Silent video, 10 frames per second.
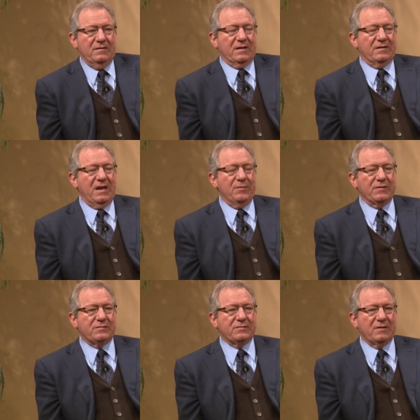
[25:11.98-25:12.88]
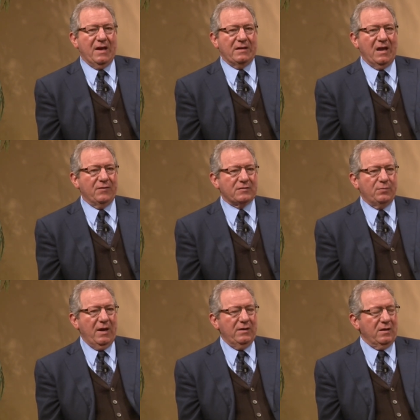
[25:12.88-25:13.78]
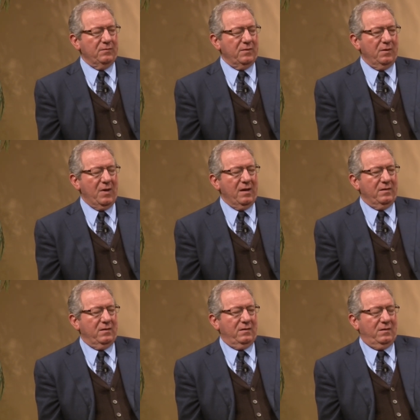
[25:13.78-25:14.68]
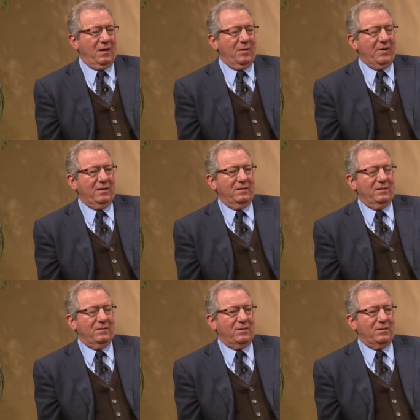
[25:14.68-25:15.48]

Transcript: Nicodemus had to have explained to him, Am I I mean,